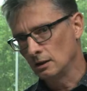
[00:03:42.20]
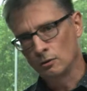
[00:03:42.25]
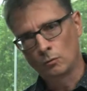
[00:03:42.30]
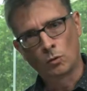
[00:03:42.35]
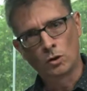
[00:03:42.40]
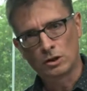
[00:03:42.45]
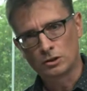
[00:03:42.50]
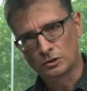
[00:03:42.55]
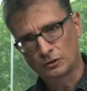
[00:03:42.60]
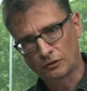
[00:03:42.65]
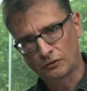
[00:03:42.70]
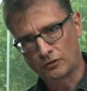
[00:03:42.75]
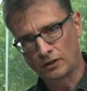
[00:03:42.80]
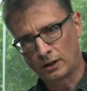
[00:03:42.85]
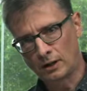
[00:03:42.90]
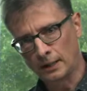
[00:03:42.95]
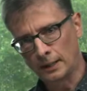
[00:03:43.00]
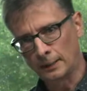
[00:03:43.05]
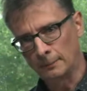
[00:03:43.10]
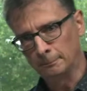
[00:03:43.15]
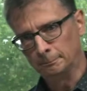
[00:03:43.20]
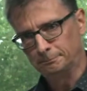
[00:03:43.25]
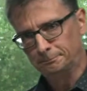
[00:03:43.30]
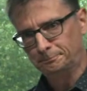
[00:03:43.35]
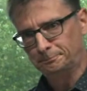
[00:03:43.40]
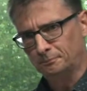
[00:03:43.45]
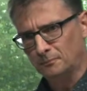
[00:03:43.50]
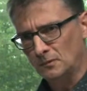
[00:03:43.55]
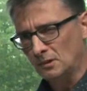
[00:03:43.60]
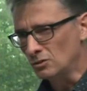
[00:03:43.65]
Works fine.
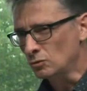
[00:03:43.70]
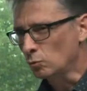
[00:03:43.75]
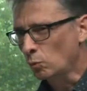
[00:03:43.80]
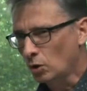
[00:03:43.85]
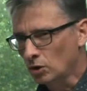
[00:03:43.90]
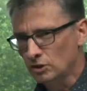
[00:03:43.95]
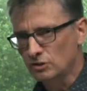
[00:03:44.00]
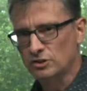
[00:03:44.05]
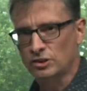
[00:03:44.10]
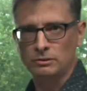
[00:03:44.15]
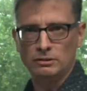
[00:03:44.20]
There's one or two